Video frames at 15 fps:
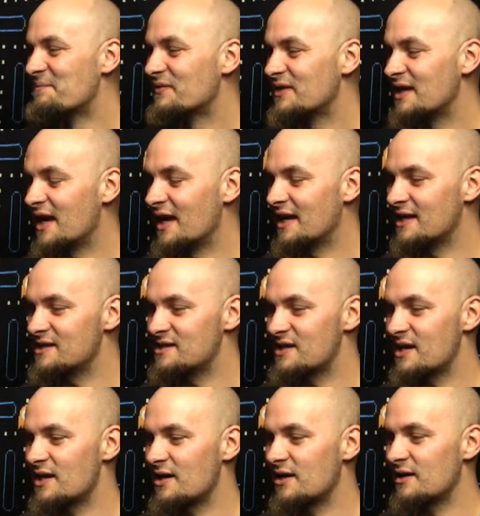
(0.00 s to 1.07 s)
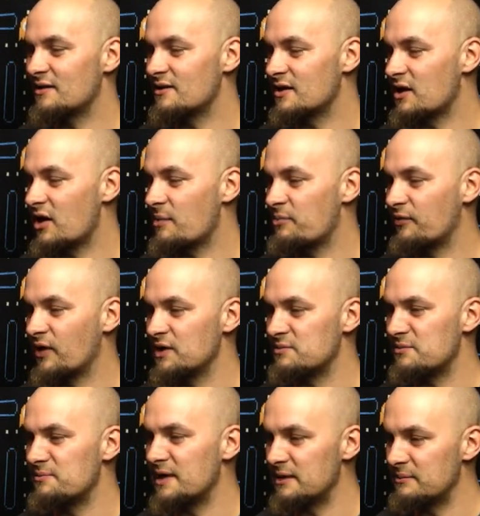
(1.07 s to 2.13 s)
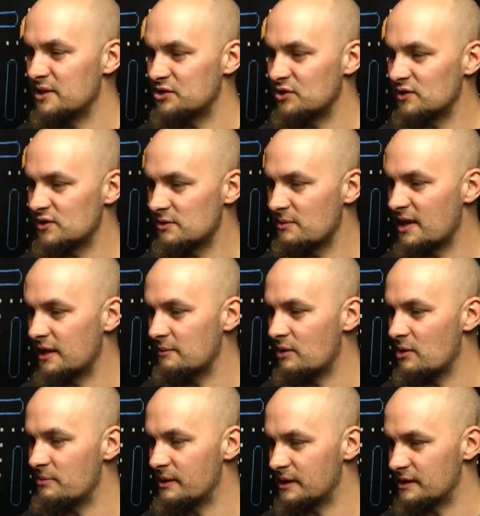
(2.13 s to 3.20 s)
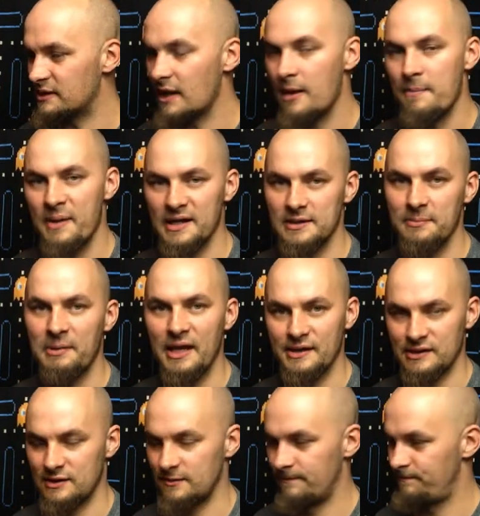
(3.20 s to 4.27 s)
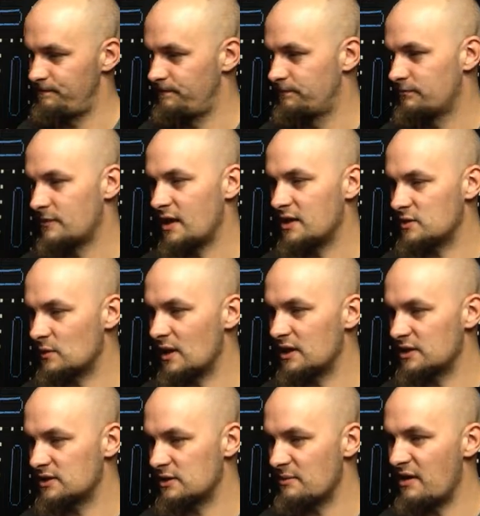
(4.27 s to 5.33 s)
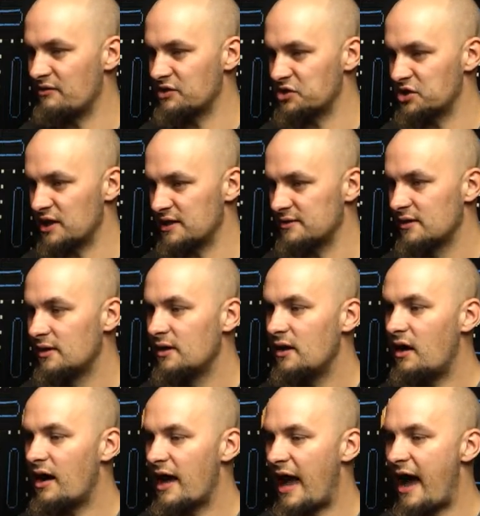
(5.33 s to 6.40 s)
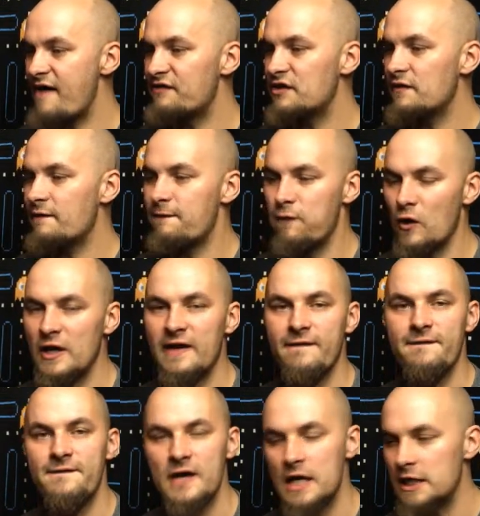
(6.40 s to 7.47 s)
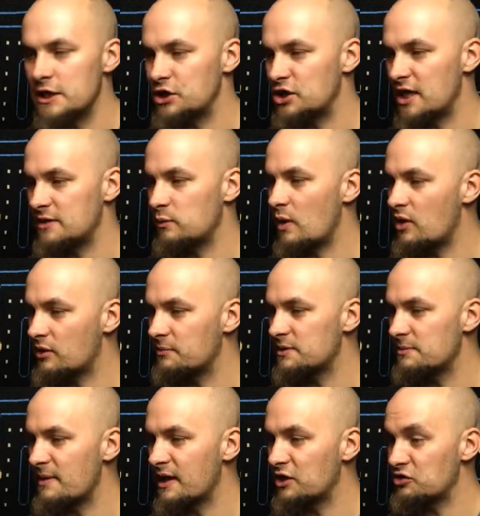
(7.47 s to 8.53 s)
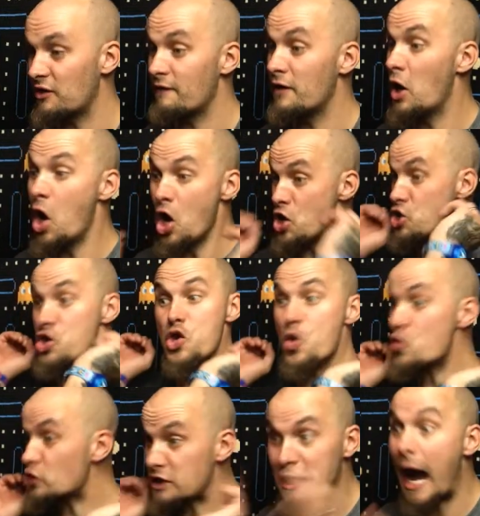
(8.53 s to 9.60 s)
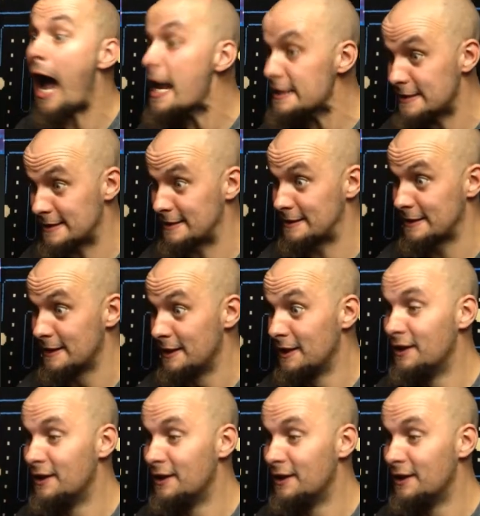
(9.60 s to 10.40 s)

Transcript: Yeah, he's a guy who provides me many missions to making my base a better place, as well as some other shit. I haven't fully furnished yet. Welcome to Mega Drive. You cunt!